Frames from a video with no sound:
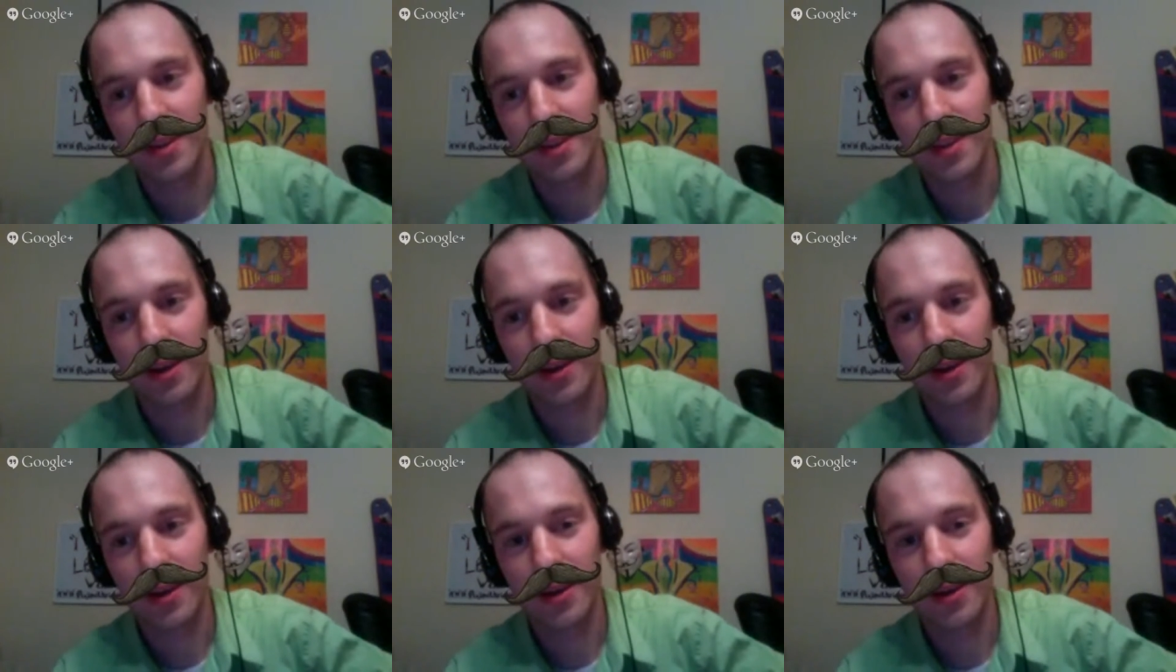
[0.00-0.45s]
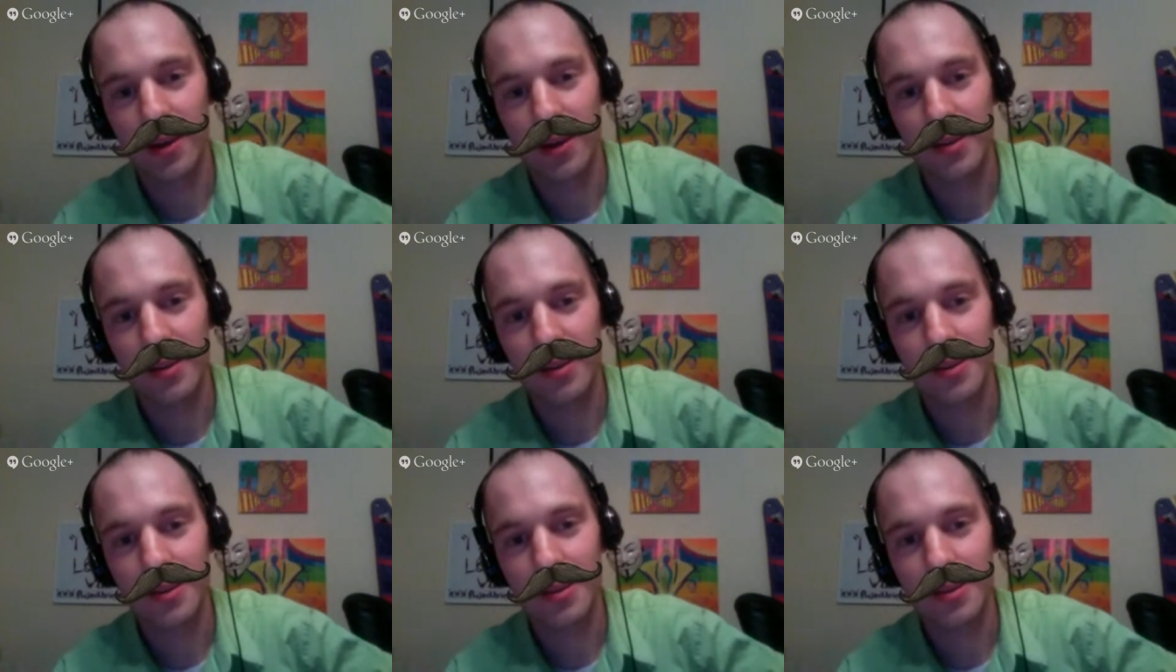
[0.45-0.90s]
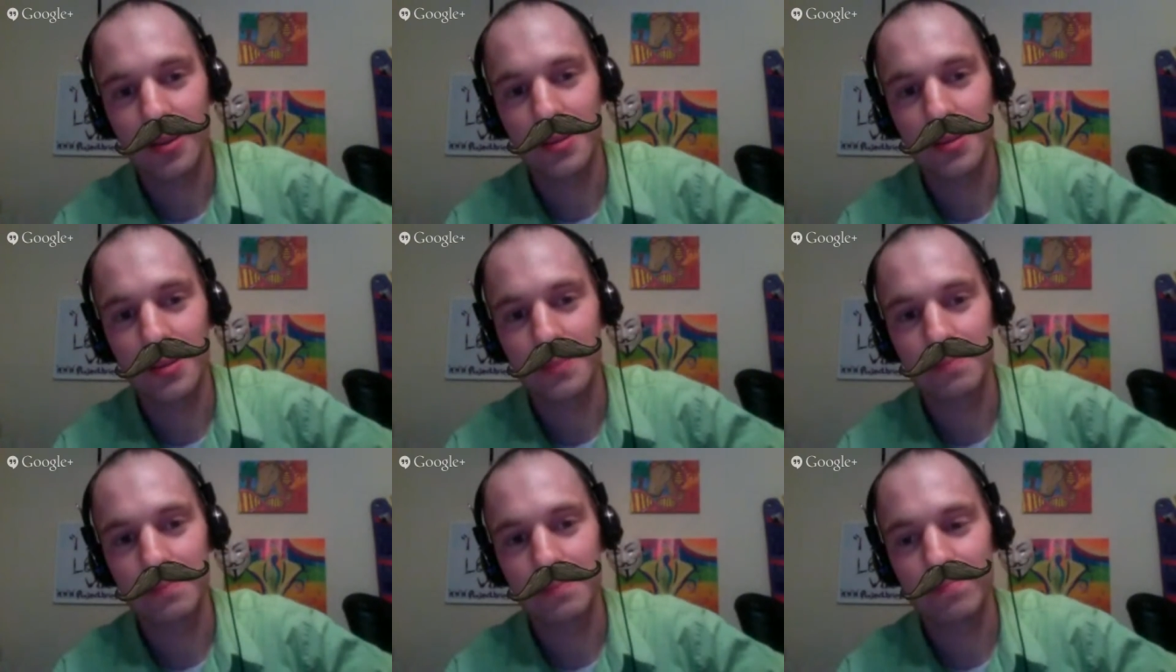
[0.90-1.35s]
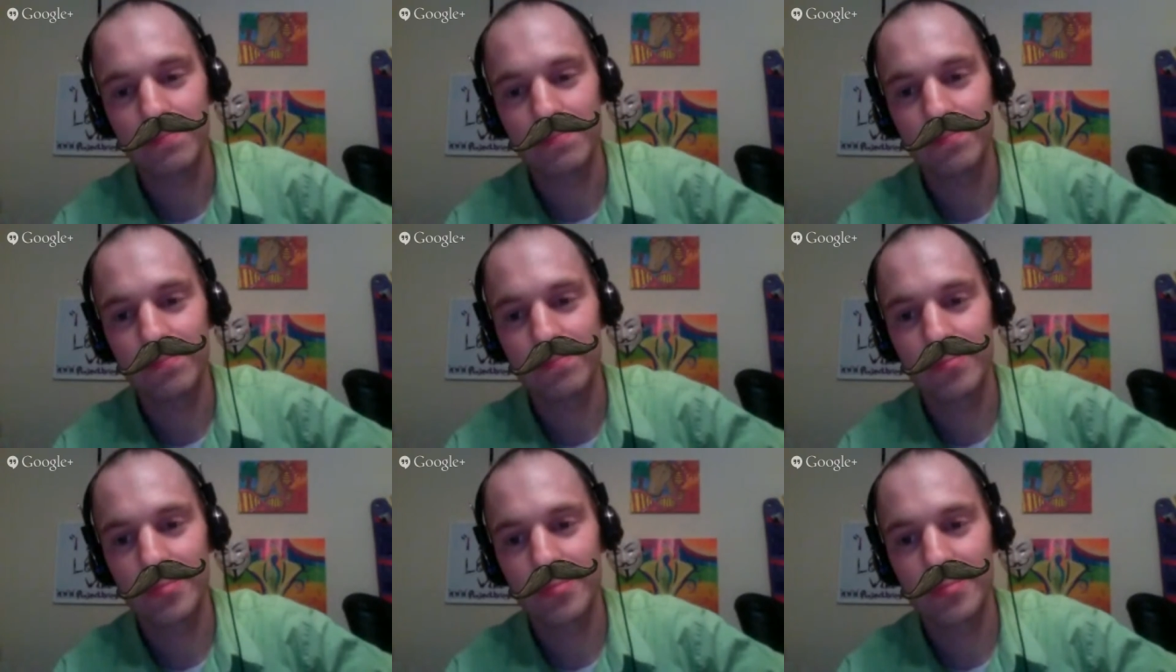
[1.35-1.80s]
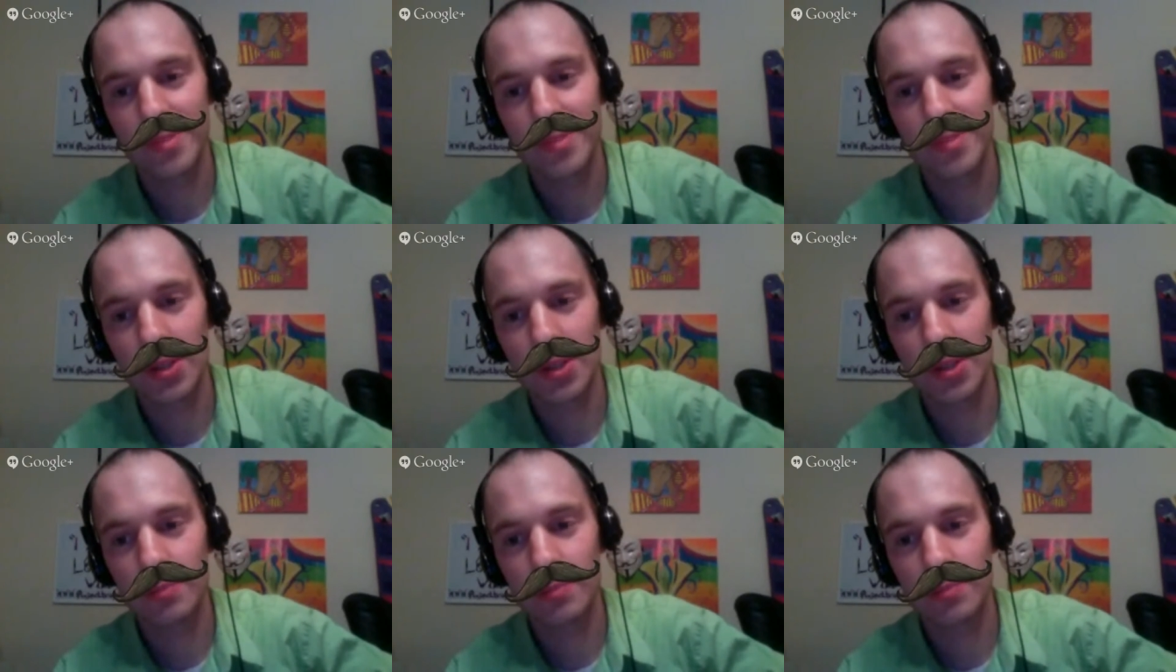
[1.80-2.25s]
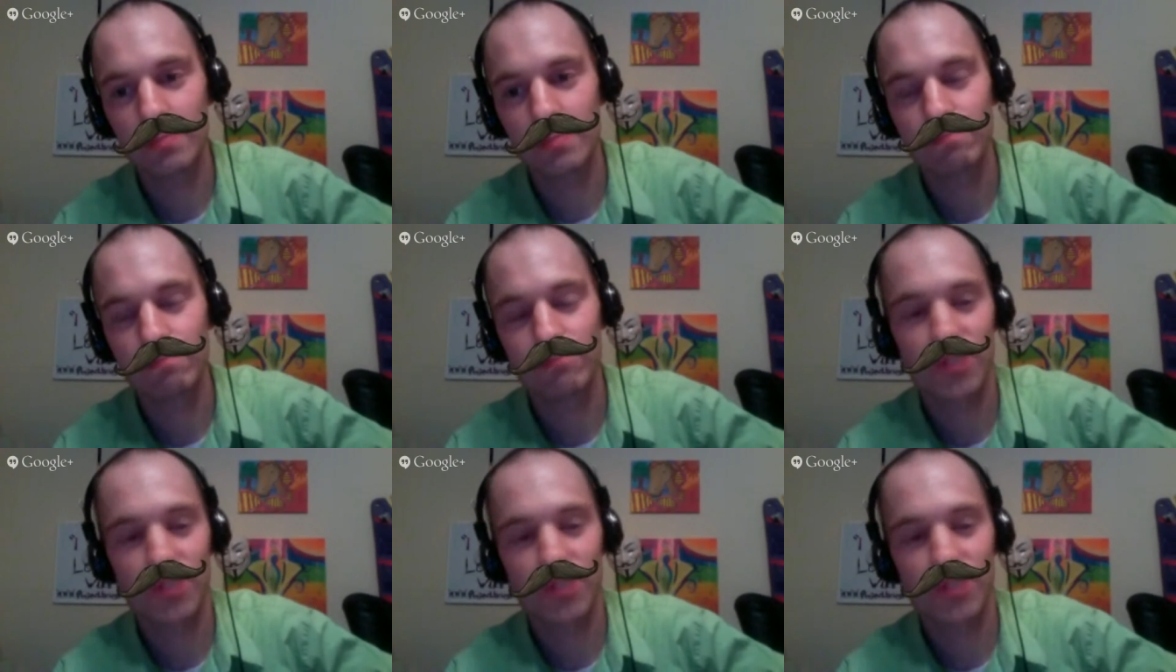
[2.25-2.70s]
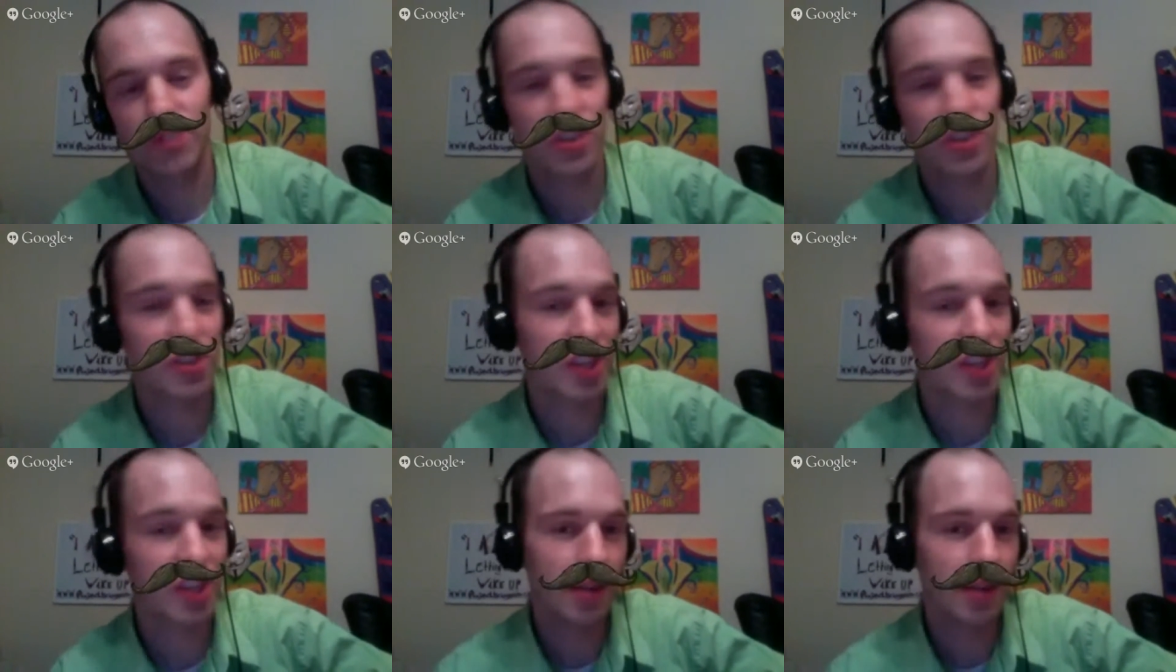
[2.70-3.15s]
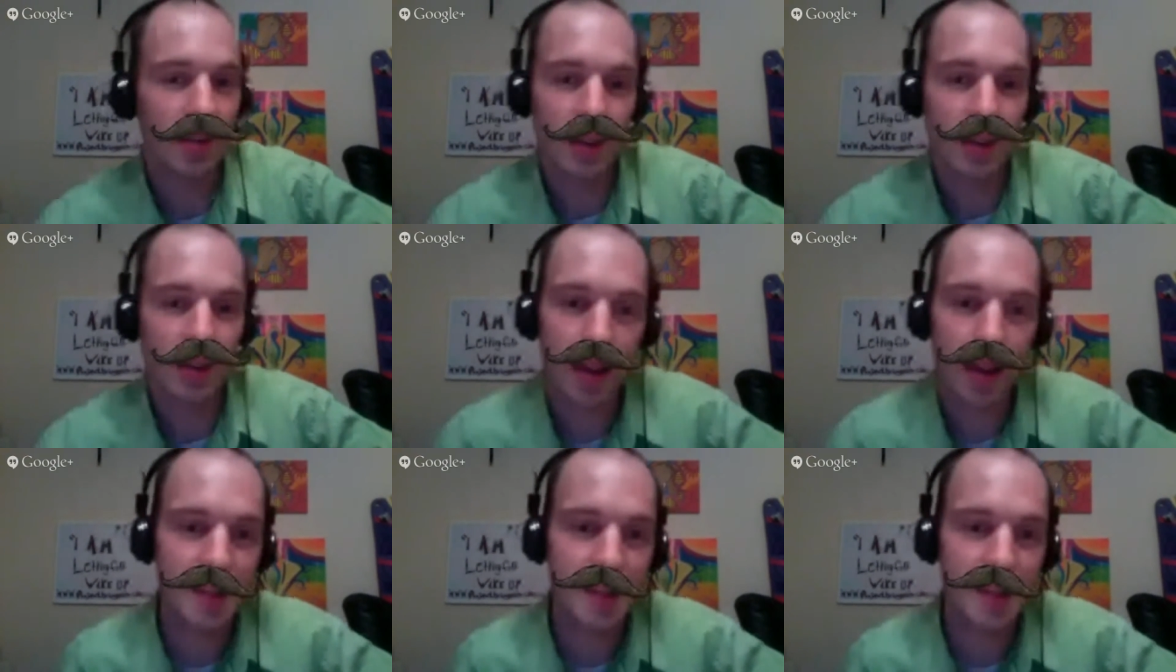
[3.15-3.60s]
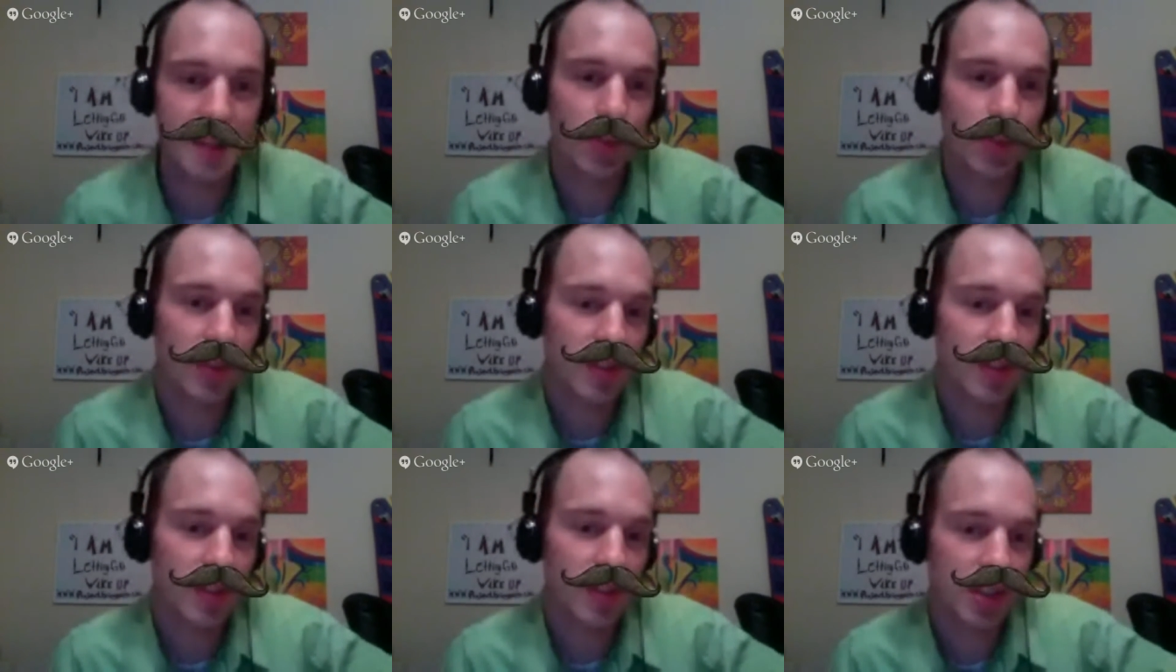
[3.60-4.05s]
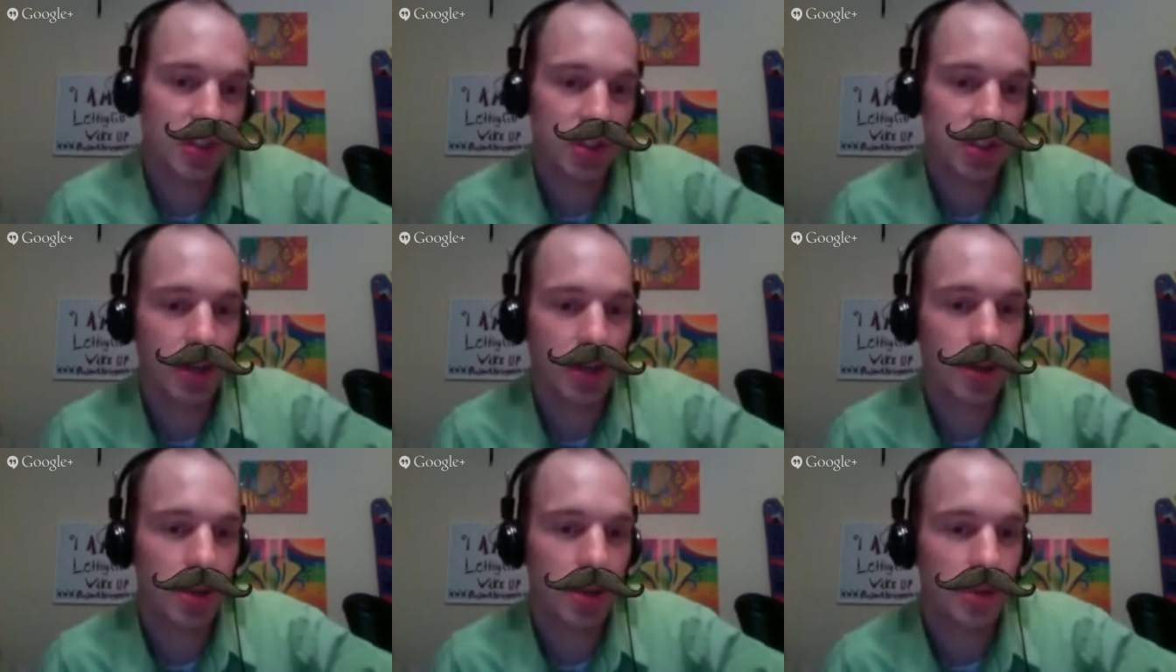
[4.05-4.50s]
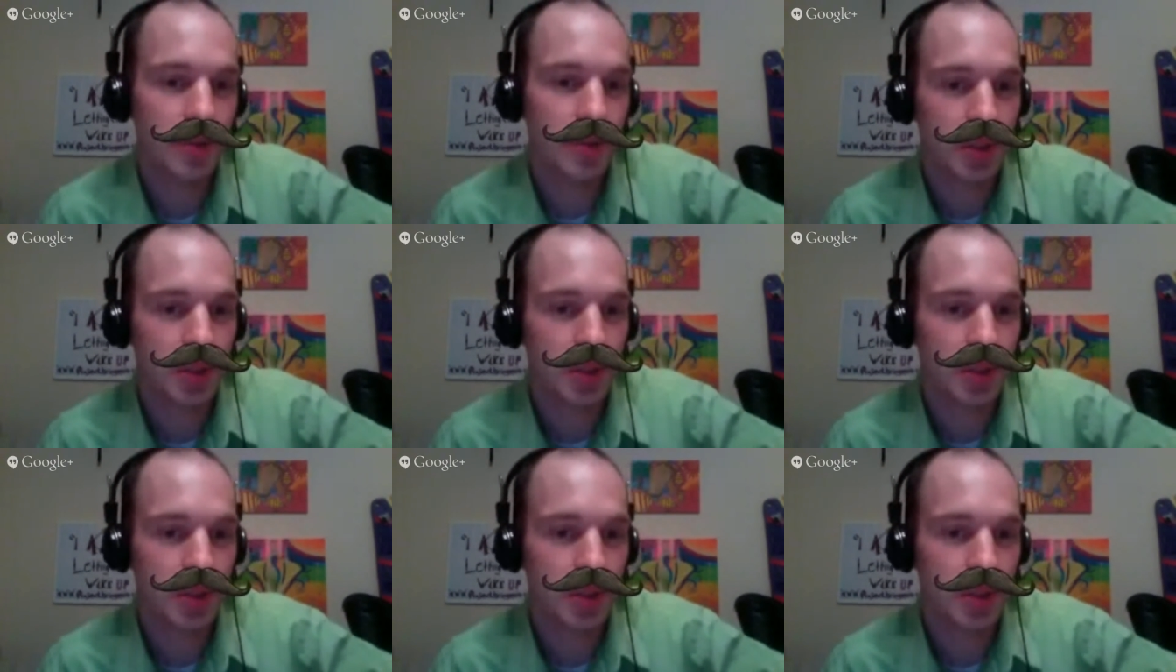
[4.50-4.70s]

Um, so, just like the last thing was a shout out.